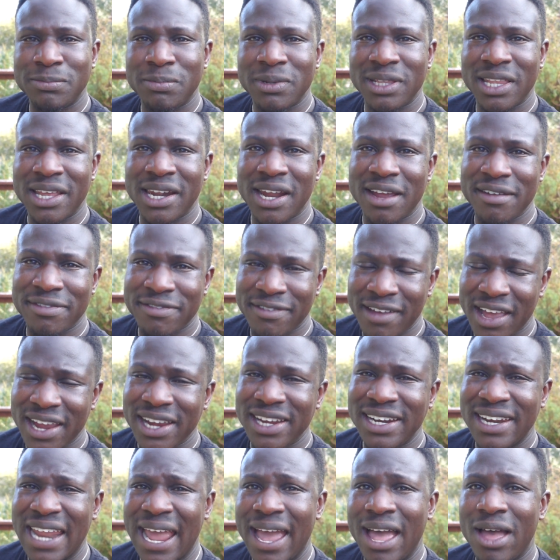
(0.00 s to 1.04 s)
but then I
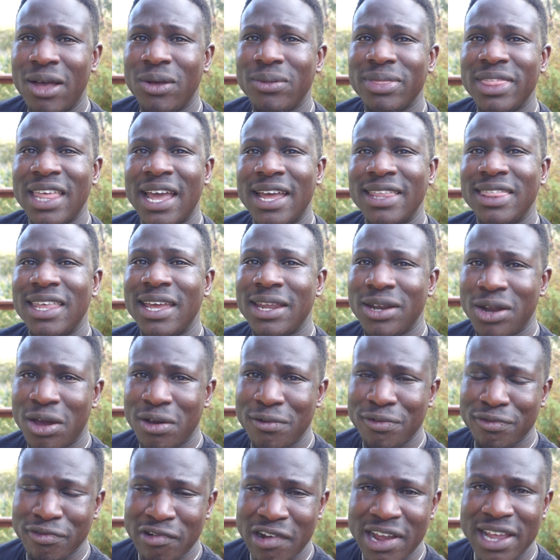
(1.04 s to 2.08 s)
find out that they're
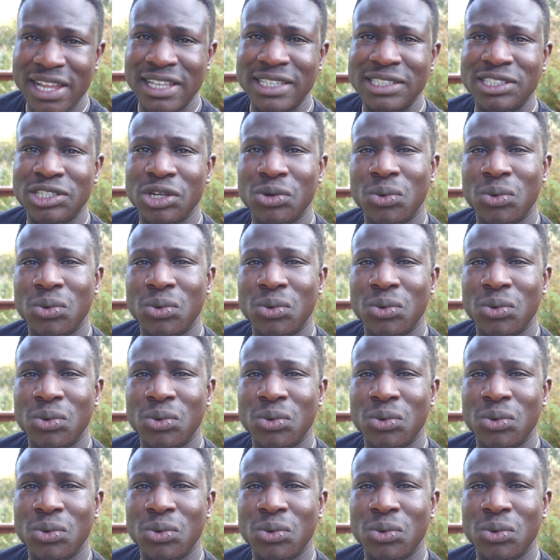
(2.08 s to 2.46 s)
not friends,